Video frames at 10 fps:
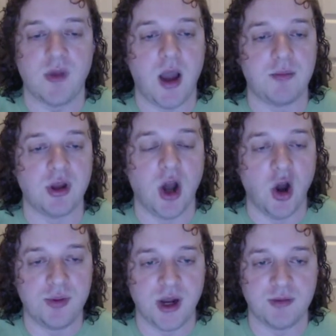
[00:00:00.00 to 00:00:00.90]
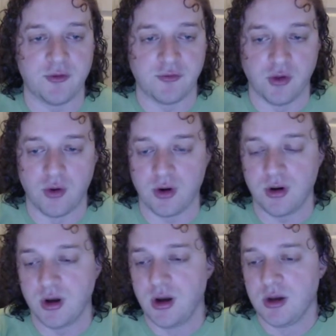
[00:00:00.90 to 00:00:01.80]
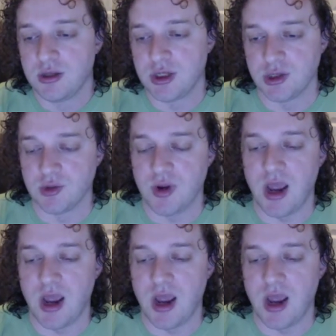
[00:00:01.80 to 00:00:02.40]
I'm going to open up the floor to